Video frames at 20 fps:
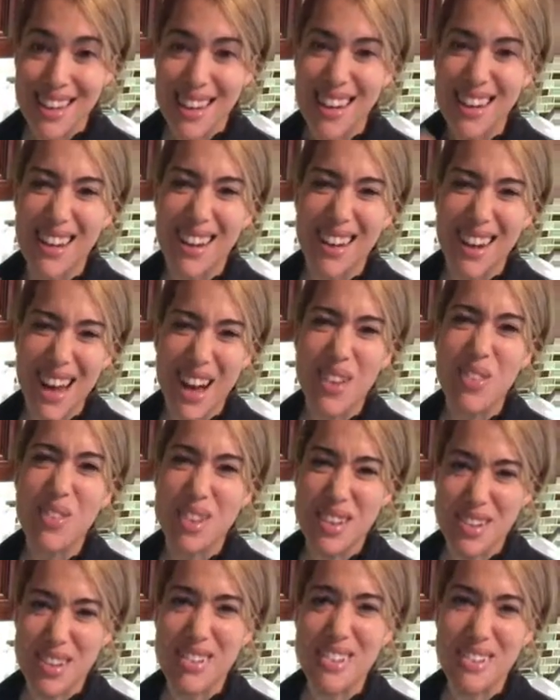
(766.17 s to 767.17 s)
and
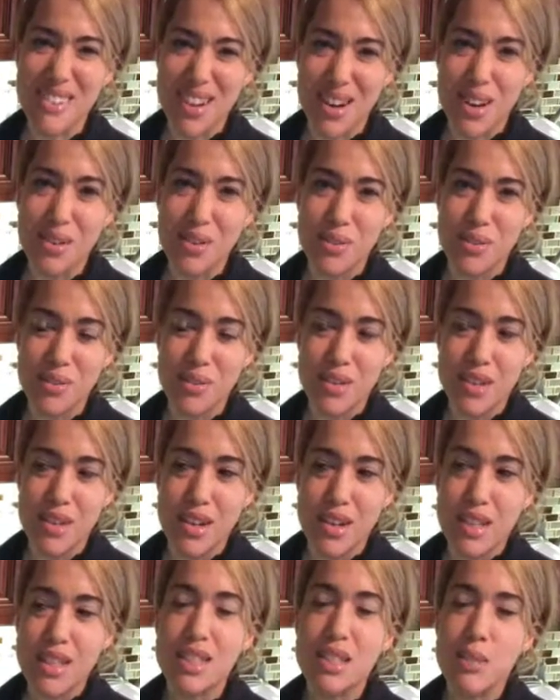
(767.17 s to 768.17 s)
allowing yourself
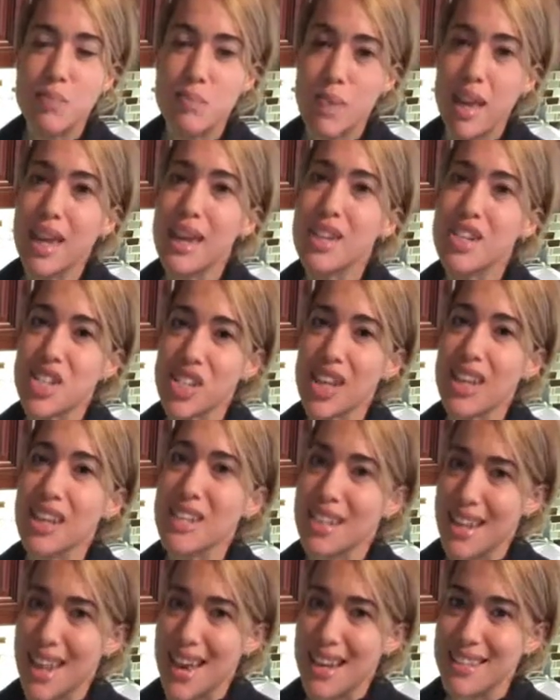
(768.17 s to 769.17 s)
to make
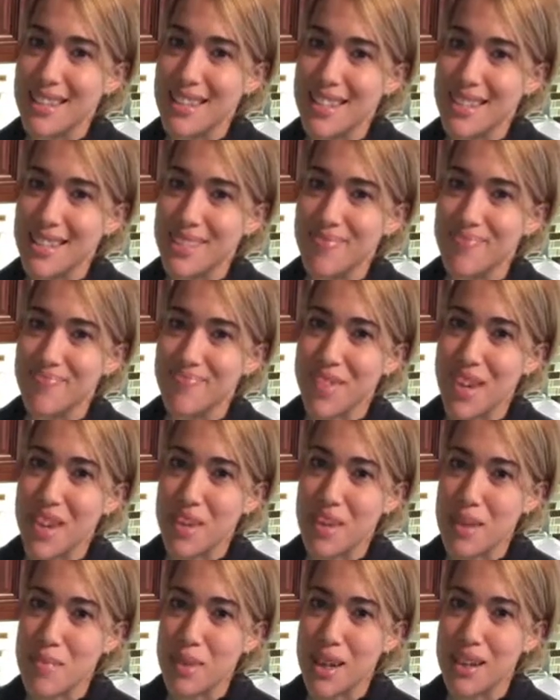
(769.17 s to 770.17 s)
change last. All
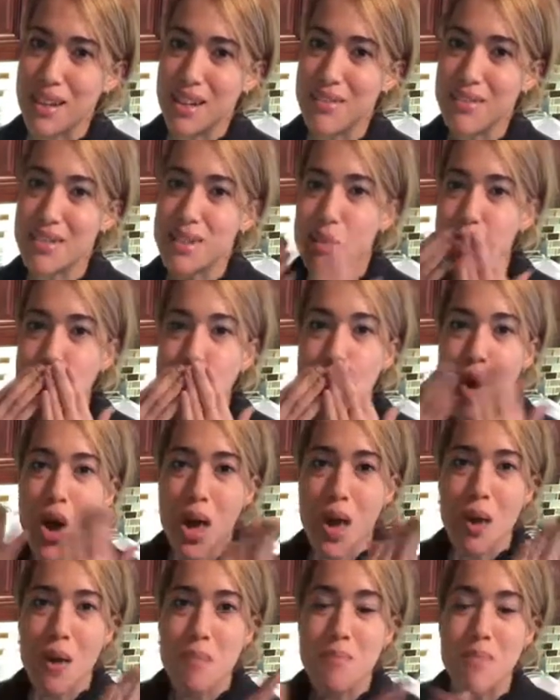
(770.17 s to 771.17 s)
right, my loves?
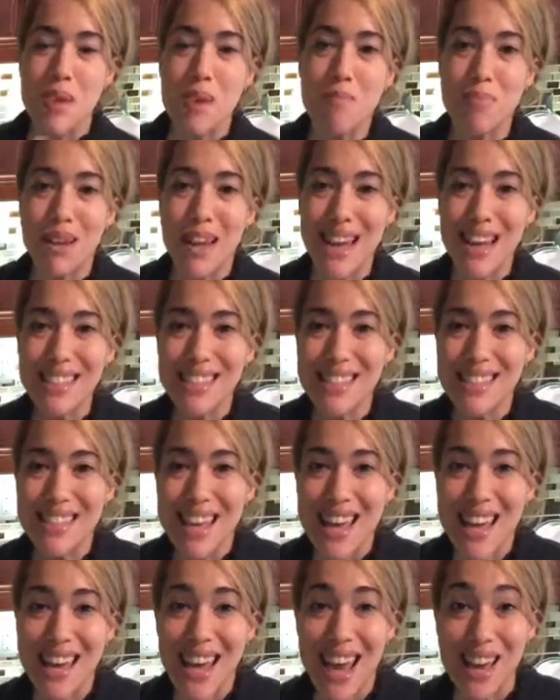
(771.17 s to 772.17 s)
Be blessed,
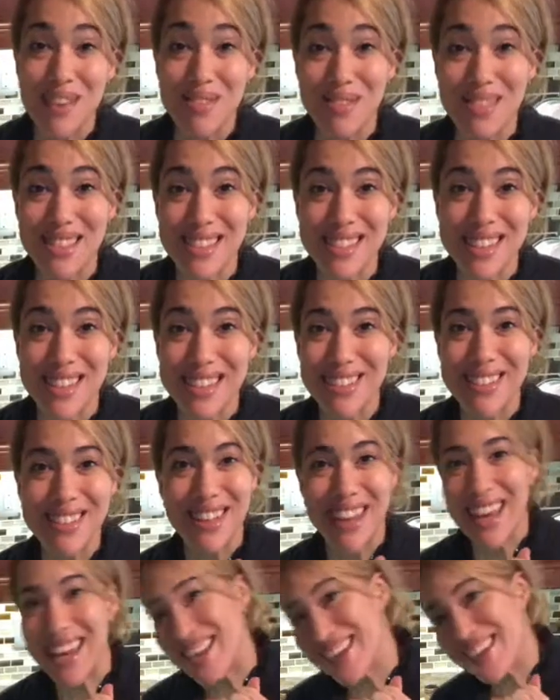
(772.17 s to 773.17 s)
and I will see you
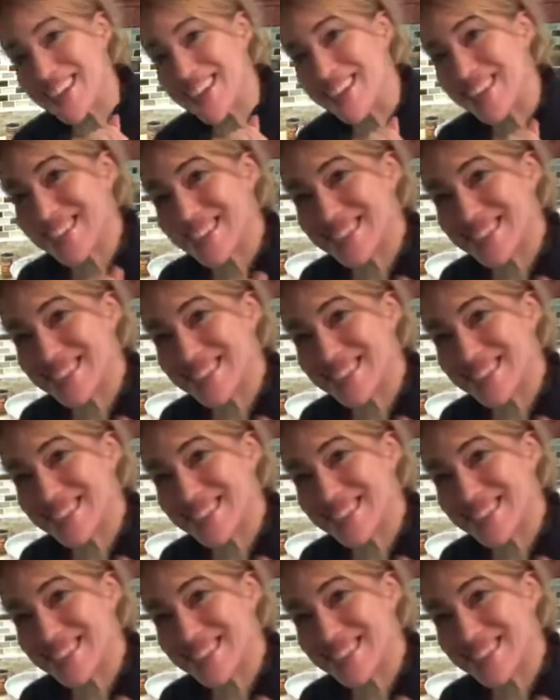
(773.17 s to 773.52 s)
later.